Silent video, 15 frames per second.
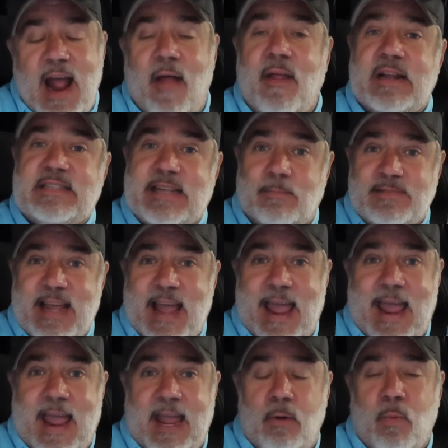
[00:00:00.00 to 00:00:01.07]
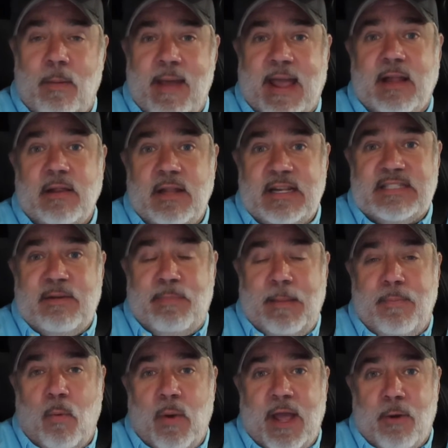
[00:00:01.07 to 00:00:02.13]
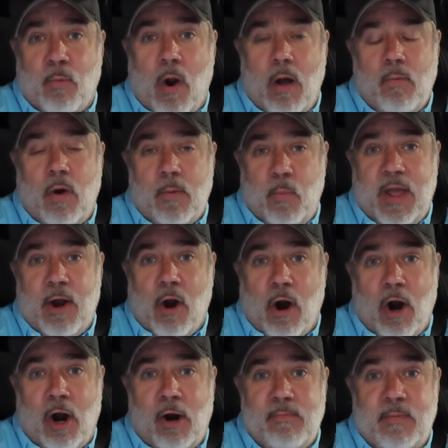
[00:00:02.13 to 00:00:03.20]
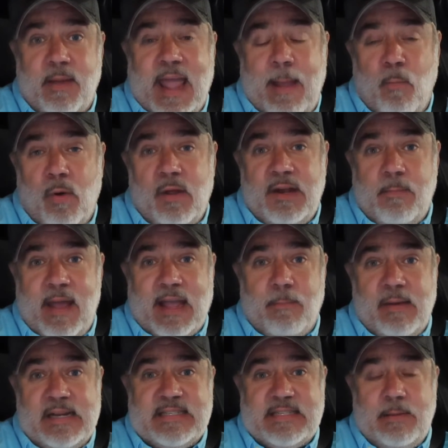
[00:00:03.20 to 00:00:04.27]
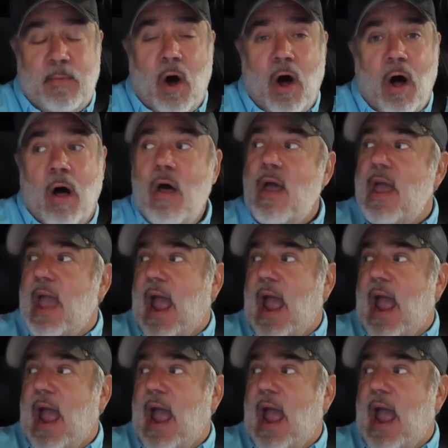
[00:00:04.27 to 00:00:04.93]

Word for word: And then in steps 8, we make a list of people we had harmed, became willing to make amends to them all.